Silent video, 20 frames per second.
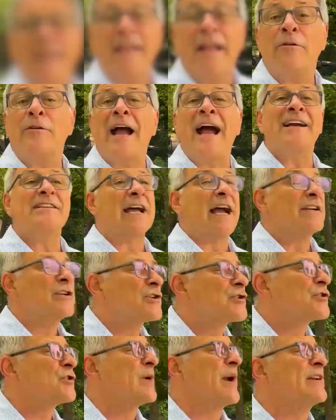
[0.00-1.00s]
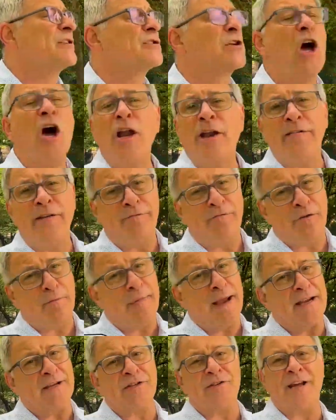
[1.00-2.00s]
Now guys, I just threw a ton of
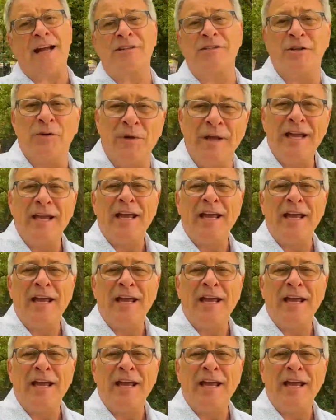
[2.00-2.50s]
information at you,